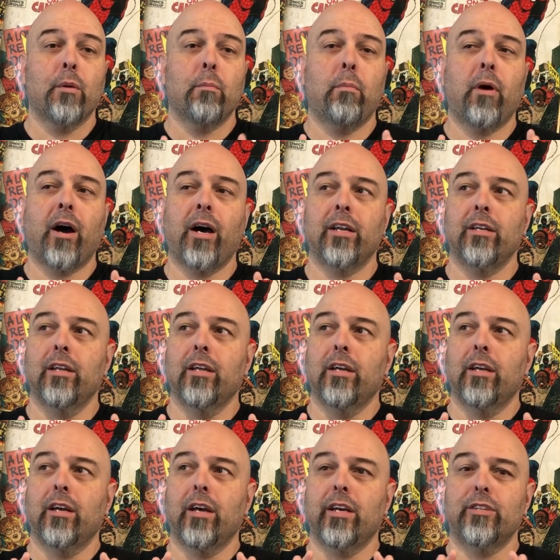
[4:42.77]
But
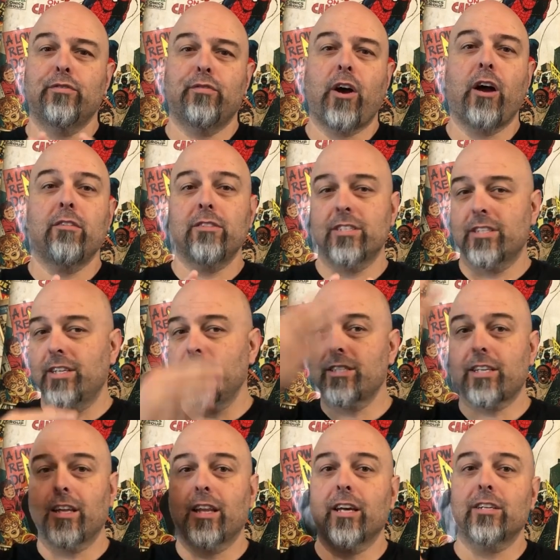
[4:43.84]
as far as this
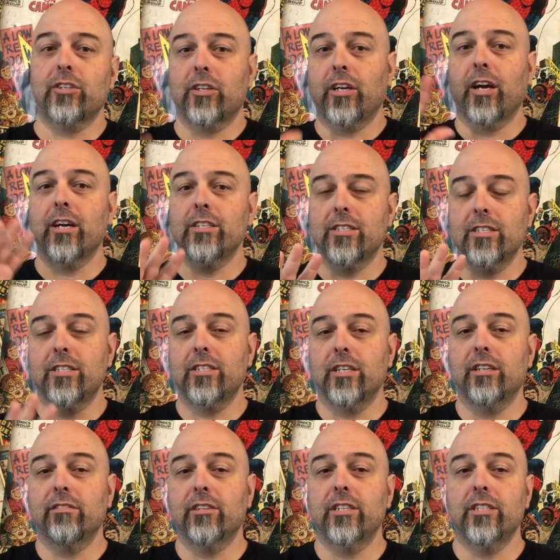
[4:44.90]
collection goes, this
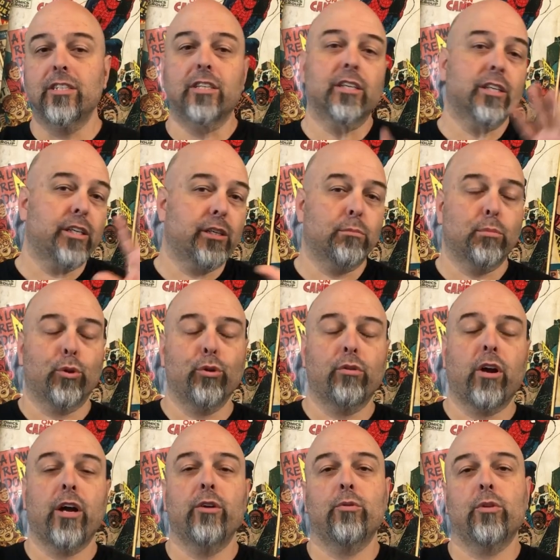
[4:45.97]
DVD and
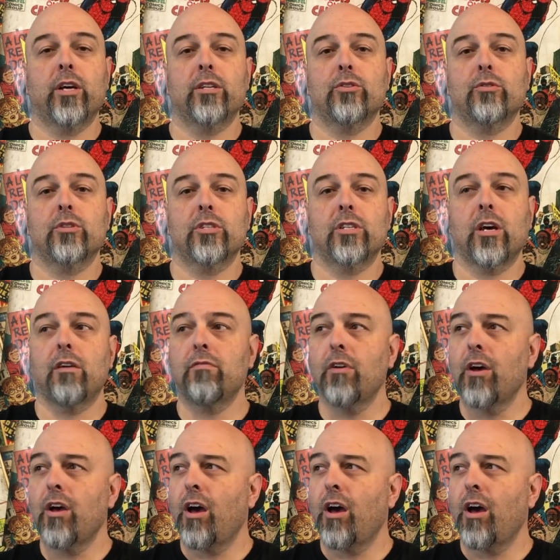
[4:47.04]
Blu-ray and all that sort of stuff,